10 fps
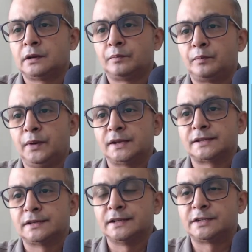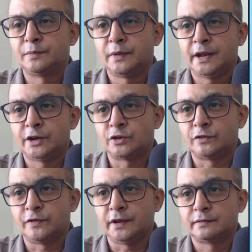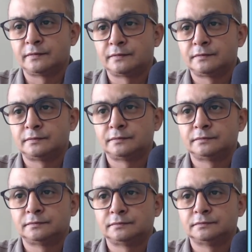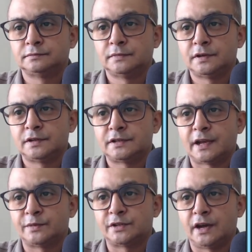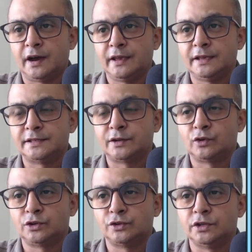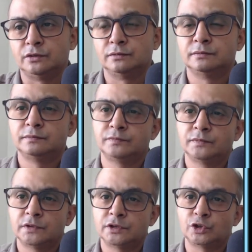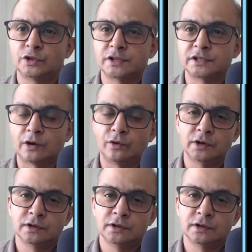plus determinant of A times I is equal to 0. So this is our